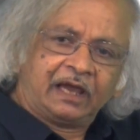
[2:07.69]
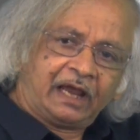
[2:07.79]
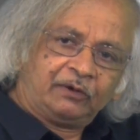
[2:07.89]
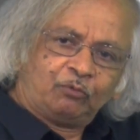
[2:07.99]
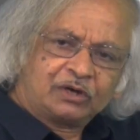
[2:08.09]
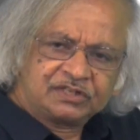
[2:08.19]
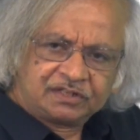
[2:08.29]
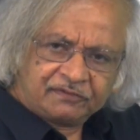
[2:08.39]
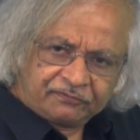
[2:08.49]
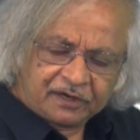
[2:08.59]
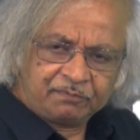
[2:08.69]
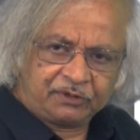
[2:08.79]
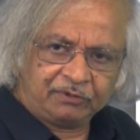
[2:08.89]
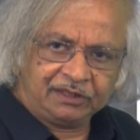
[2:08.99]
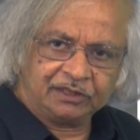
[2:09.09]
And what's different
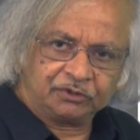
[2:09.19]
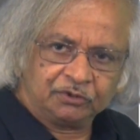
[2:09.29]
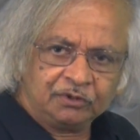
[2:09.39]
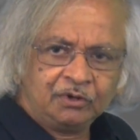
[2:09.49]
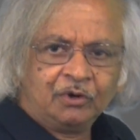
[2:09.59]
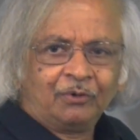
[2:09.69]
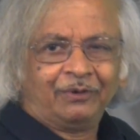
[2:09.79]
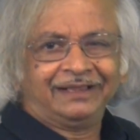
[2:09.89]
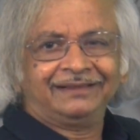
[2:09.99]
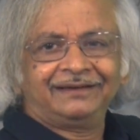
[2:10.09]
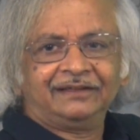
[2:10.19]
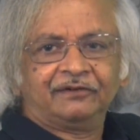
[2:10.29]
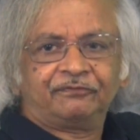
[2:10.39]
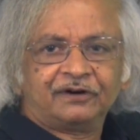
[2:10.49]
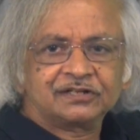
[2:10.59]
between the two? Well, in
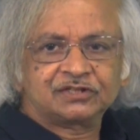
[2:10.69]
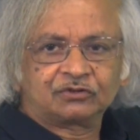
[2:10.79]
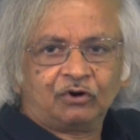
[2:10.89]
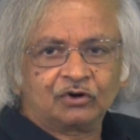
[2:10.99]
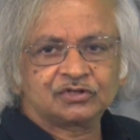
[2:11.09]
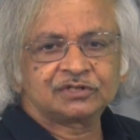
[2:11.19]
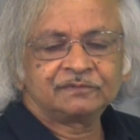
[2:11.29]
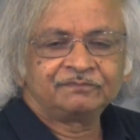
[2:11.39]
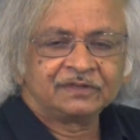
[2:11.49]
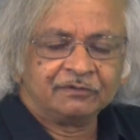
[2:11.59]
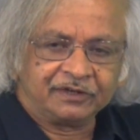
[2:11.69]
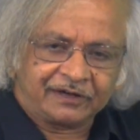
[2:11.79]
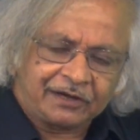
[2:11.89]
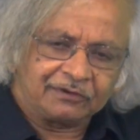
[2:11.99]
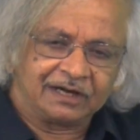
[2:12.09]
the first course, we
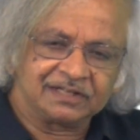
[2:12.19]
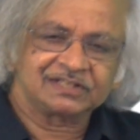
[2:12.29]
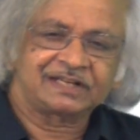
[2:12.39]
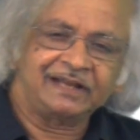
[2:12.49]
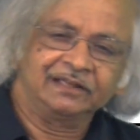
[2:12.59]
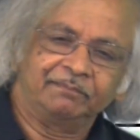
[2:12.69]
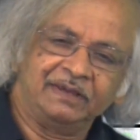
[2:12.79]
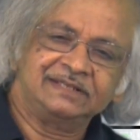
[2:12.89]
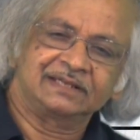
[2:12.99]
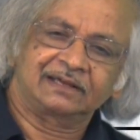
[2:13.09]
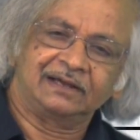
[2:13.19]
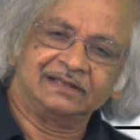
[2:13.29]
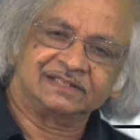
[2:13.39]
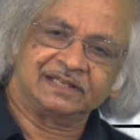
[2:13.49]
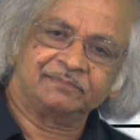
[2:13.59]
try to understand the basic
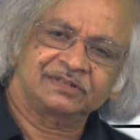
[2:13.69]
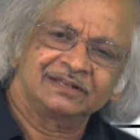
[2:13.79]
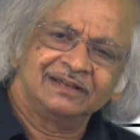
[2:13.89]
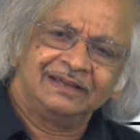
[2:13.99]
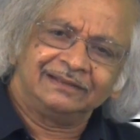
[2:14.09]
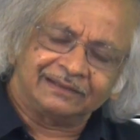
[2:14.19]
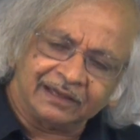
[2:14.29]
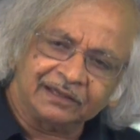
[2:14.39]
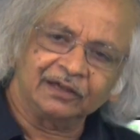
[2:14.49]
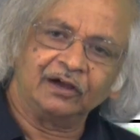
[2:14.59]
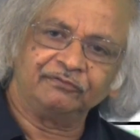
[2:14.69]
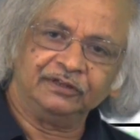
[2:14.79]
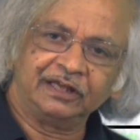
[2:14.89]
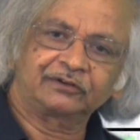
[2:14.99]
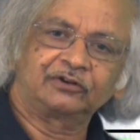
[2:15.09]
concepts, thinking of
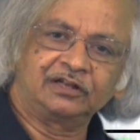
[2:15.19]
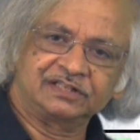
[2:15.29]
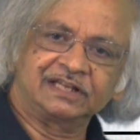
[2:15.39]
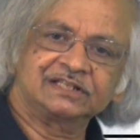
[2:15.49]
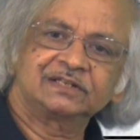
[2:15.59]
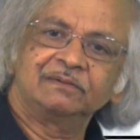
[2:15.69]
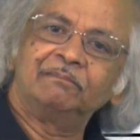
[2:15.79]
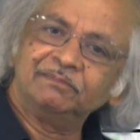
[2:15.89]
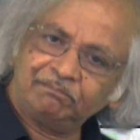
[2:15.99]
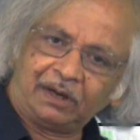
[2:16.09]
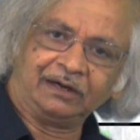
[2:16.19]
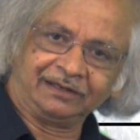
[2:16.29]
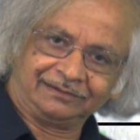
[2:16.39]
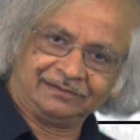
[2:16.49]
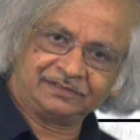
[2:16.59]
electrons as
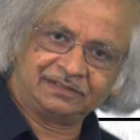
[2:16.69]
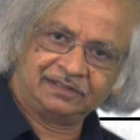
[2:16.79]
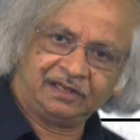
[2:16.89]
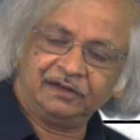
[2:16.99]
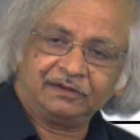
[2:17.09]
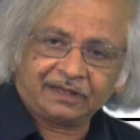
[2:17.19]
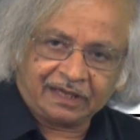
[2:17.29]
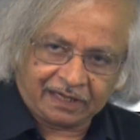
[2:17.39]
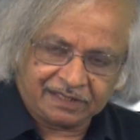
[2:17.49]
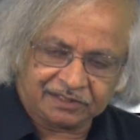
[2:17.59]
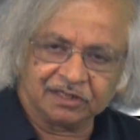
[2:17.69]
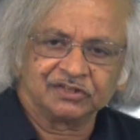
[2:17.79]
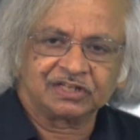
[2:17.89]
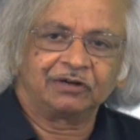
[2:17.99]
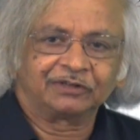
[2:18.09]
particles. And it
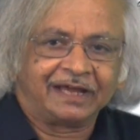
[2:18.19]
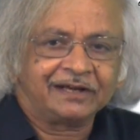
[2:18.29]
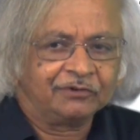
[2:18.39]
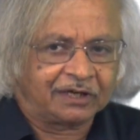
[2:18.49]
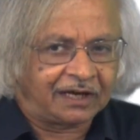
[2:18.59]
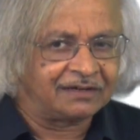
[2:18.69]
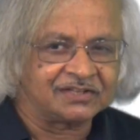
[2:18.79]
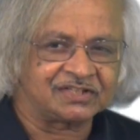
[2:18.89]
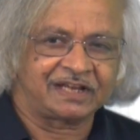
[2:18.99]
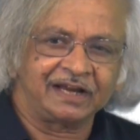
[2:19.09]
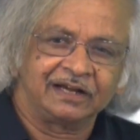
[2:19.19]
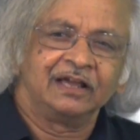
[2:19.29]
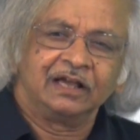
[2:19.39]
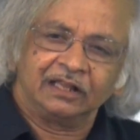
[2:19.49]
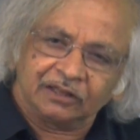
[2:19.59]
turns out that you can
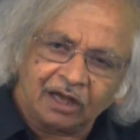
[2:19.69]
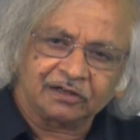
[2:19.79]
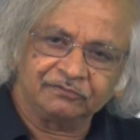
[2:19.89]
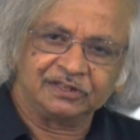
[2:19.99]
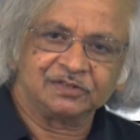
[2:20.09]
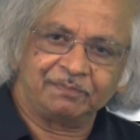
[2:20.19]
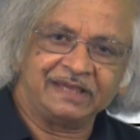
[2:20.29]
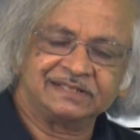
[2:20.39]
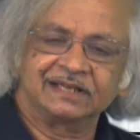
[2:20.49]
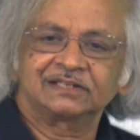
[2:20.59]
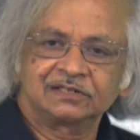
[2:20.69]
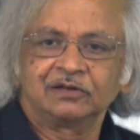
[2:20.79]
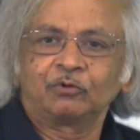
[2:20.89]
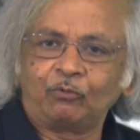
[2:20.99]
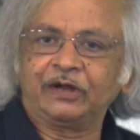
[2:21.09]
understand a lot of these basics
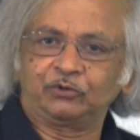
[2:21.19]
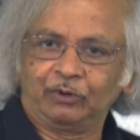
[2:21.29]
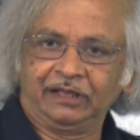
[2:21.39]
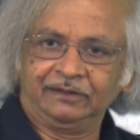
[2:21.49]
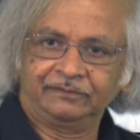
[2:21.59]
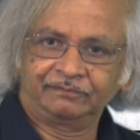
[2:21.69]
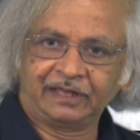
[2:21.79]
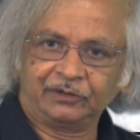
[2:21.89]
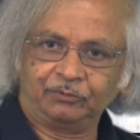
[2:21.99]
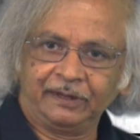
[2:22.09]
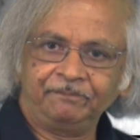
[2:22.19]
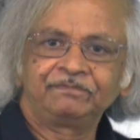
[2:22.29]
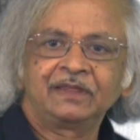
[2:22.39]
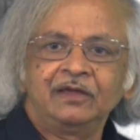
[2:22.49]
quite well that way.